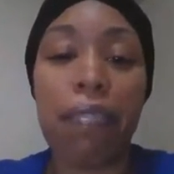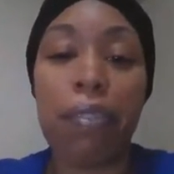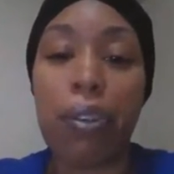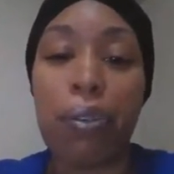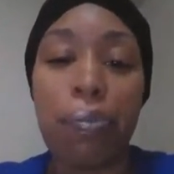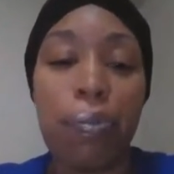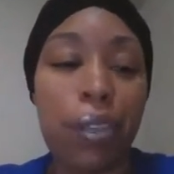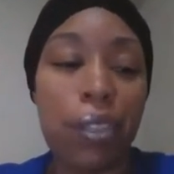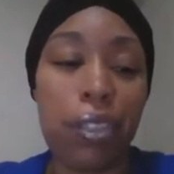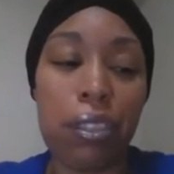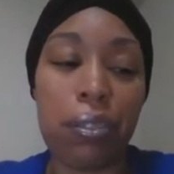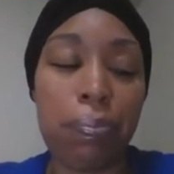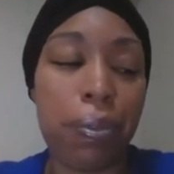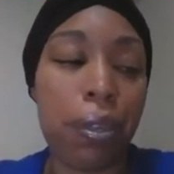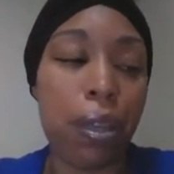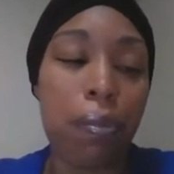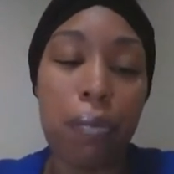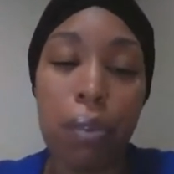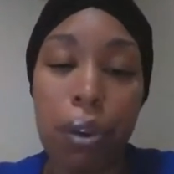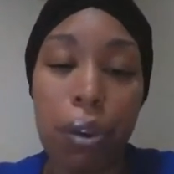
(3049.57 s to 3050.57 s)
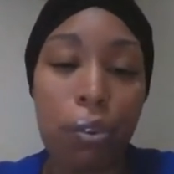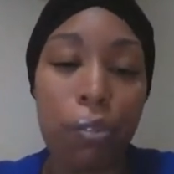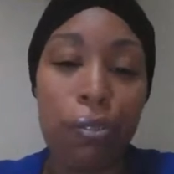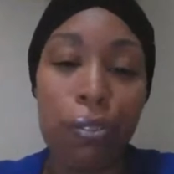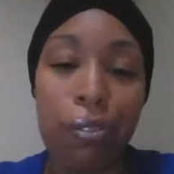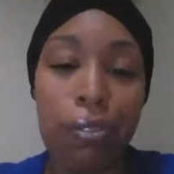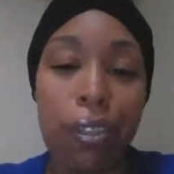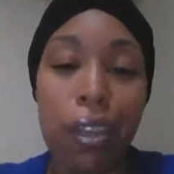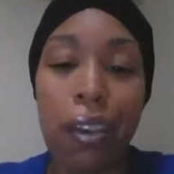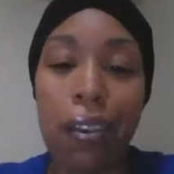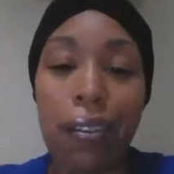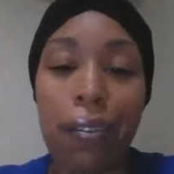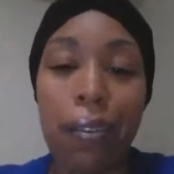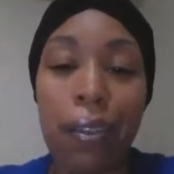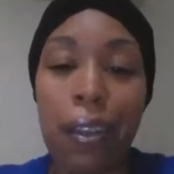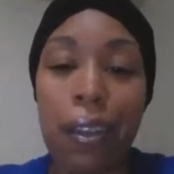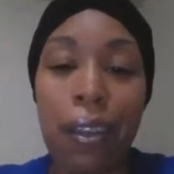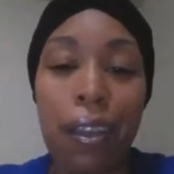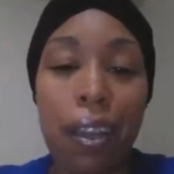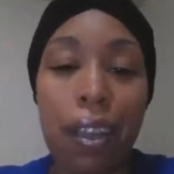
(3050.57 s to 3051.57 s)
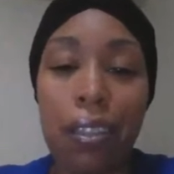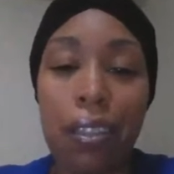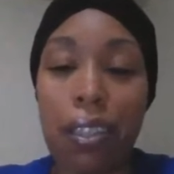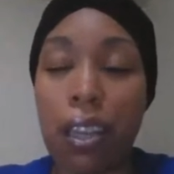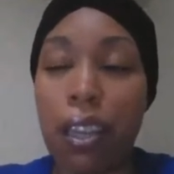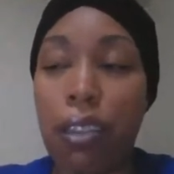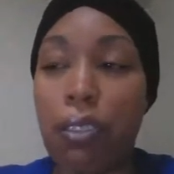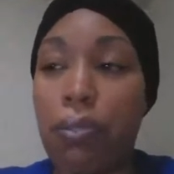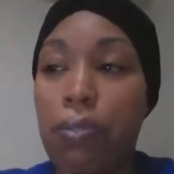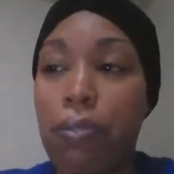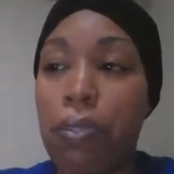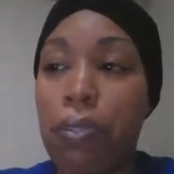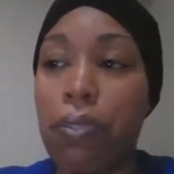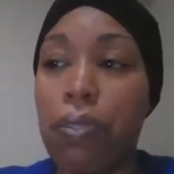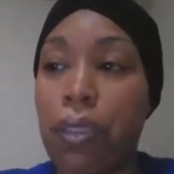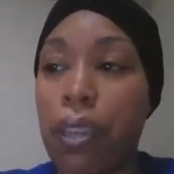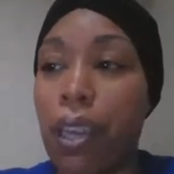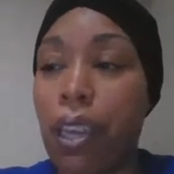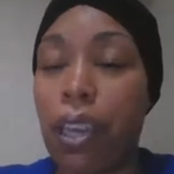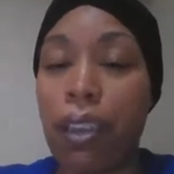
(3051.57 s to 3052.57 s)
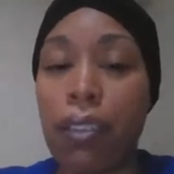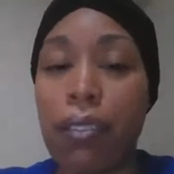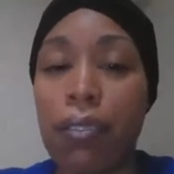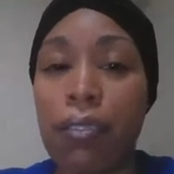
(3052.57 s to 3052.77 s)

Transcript: No one should be able to hold you down and tell you you can't